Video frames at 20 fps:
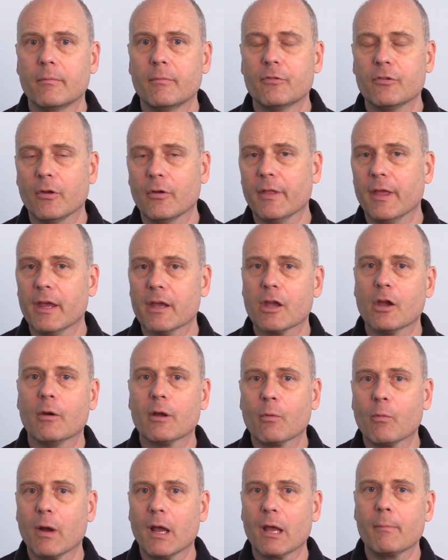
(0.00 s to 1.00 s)
So they're
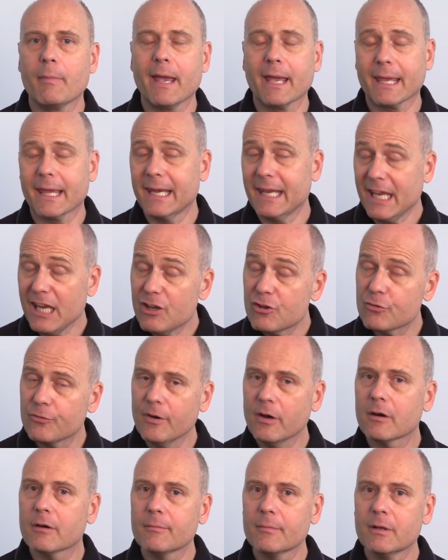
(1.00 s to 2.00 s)
going way back. And each
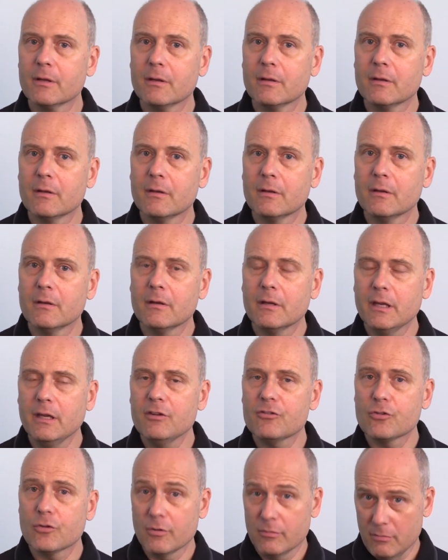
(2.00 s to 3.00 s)
farm,
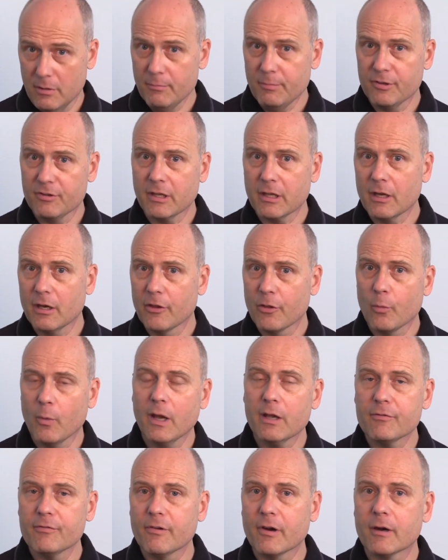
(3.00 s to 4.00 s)
in particular the
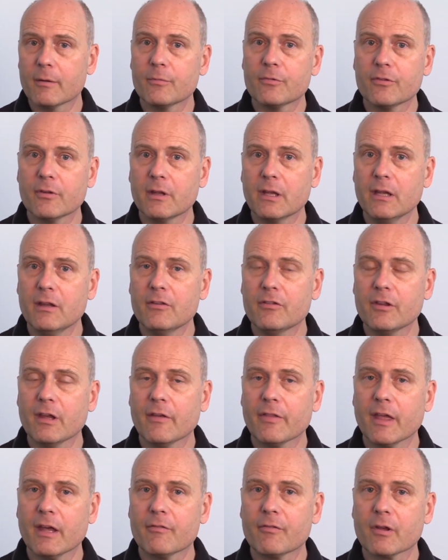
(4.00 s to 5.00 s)
white farms in
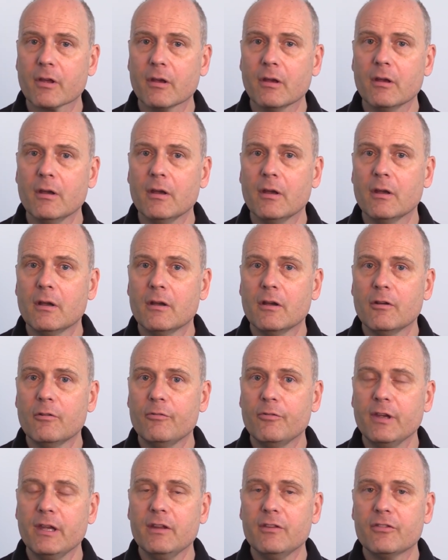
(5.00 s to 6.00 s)
South Africa,
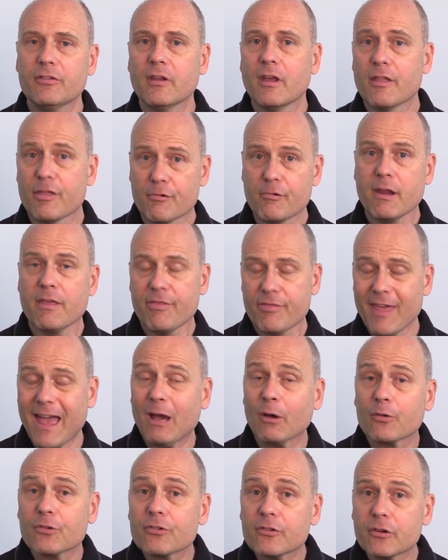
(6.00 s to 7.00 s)
feeds
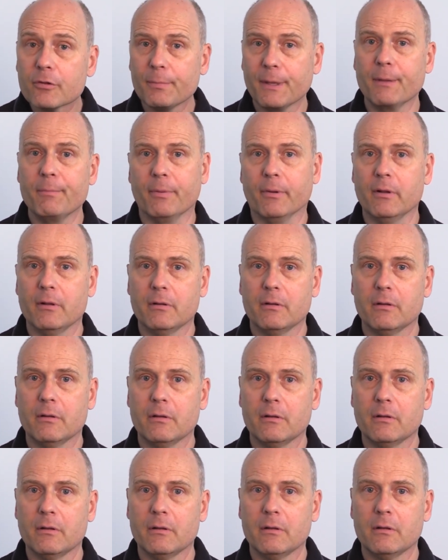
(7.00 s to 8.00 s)
3,000 people.
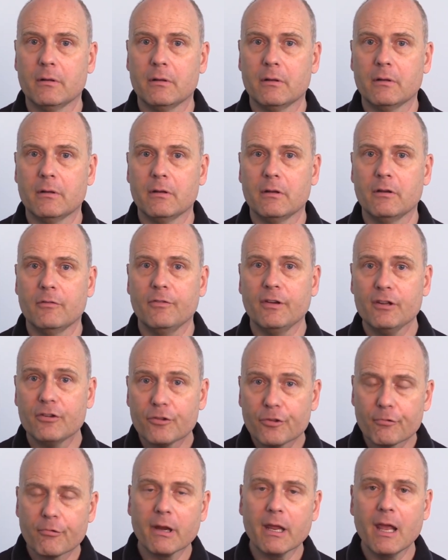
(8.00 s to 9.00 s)
Feeds
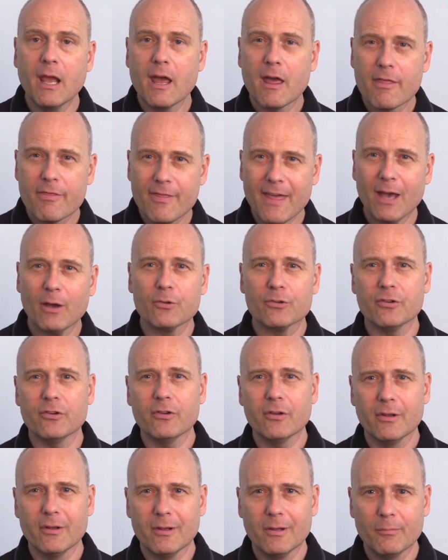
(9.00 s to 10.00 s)

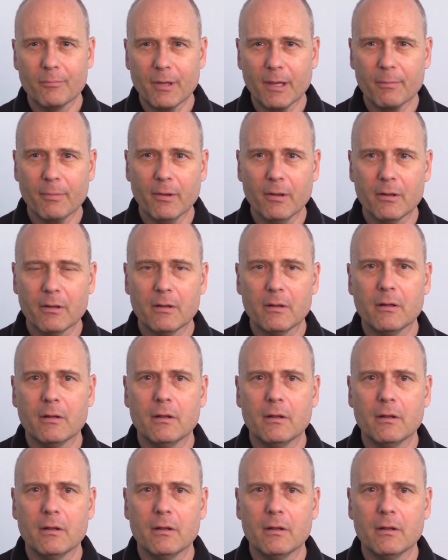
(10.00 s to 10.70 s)
3,000 people.